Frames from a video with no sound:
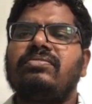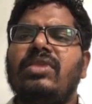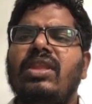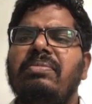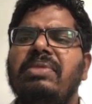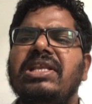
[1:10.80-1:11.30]

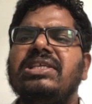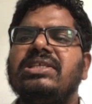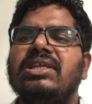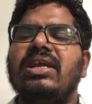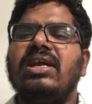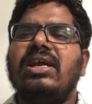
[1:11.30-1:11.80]

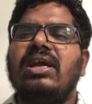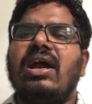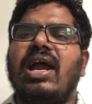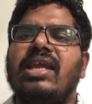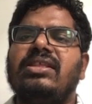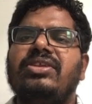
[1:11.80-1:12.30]
Means
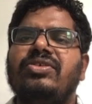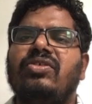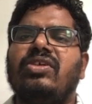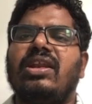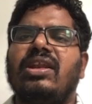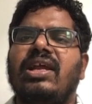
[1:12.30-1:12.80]
either you
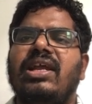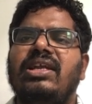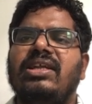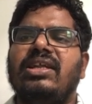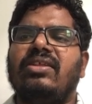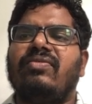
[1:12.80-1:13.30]
can write
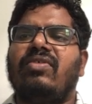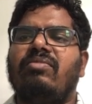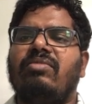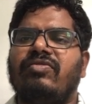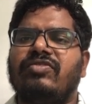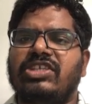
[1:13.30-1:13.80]
in the
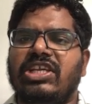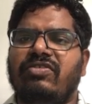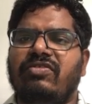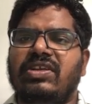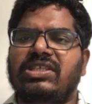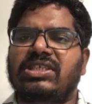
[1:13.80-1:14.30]
form of
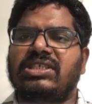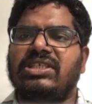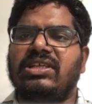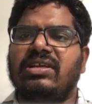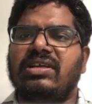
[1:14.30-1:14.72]
sequence